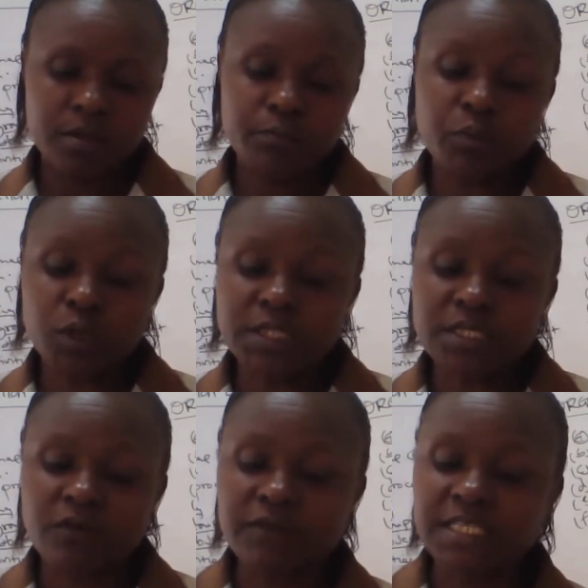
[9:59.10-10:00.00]

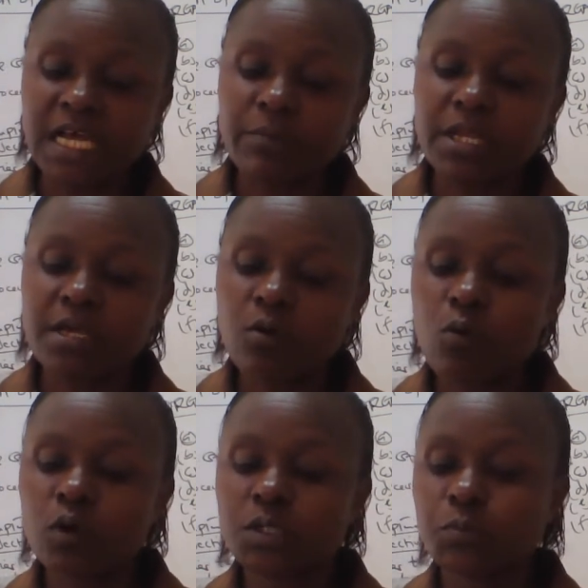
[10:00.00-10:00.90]
process of determining
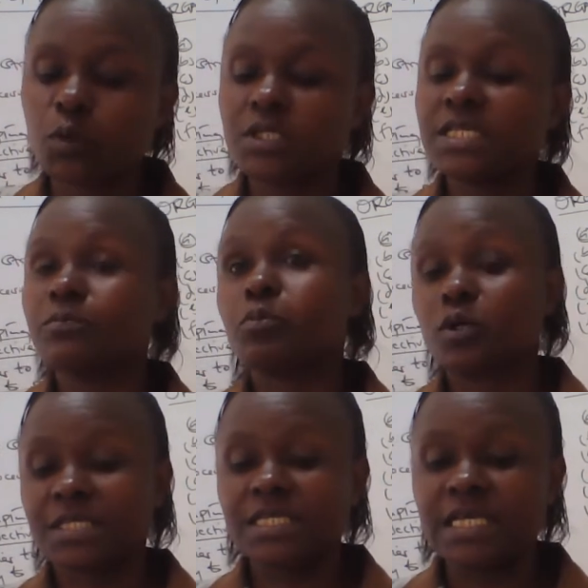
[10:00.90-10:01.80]
what
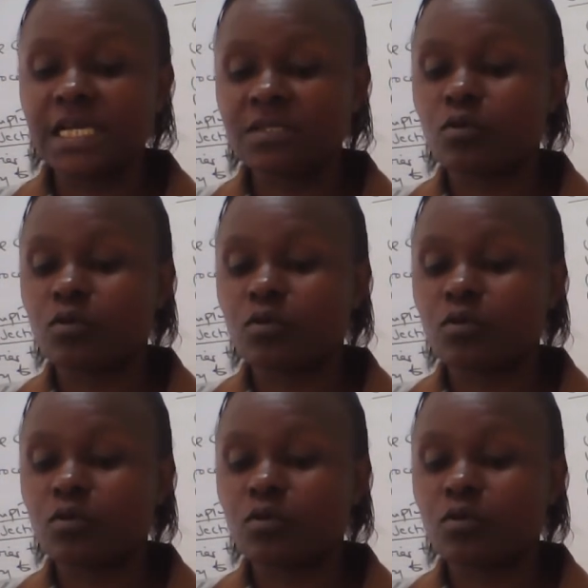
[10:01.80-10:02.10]
procedures and